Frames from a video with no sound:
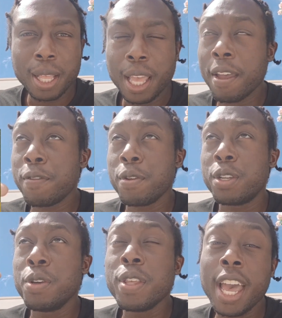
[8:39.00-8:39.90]
if you
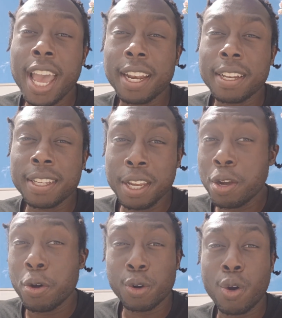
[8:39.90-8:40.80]
do that, you're
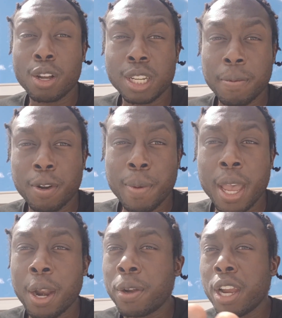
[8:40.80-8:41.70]
going to Guantanamo Bay.
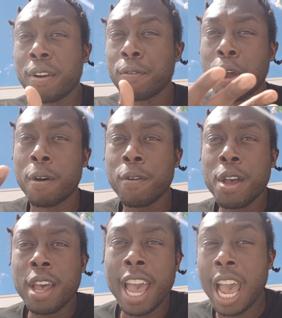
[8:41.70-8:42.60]
I don't care how
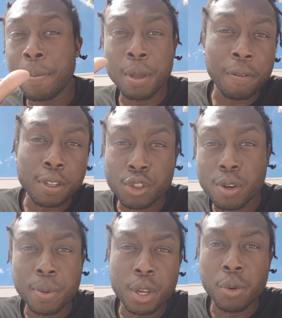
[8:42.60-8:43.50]
happy of a
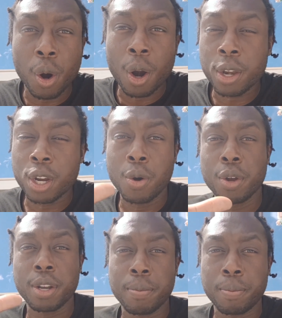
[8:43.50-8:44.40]
streamer you are, you're
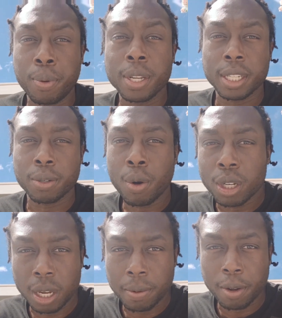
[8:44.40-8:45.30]
going to prison,
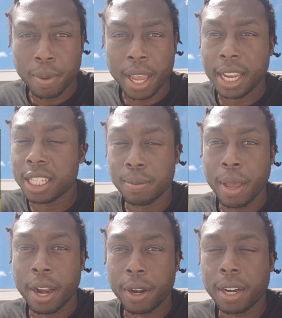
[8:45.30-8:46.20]
Guantanamo Bay. It doesn't
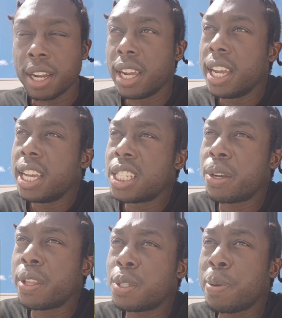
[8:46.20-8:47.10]
matter. So
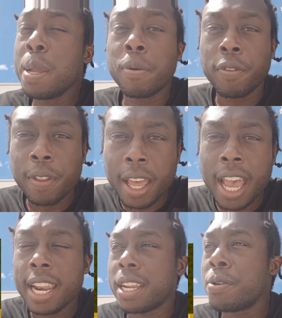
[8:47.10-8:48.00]
there's people for
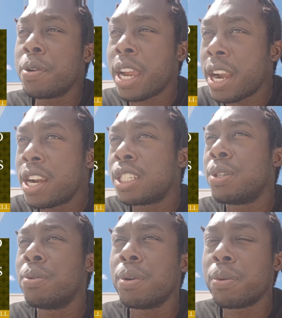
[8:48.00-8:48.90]
that. Who cares? Who,
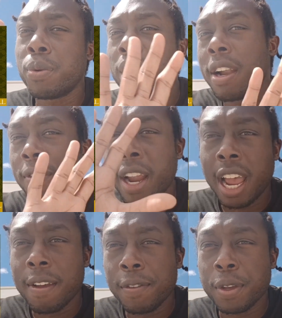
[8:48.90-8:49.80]
whatever
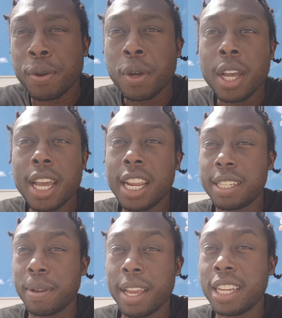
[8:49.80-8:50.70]
have you. It
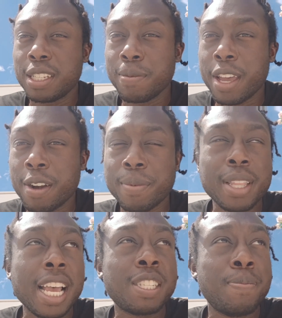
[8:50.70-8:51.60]
doesn't matter. But
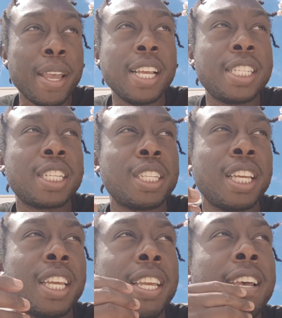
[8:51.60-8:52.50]
that's
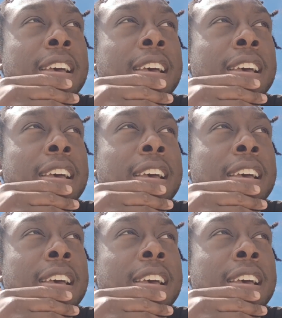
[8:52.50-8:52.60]
basically,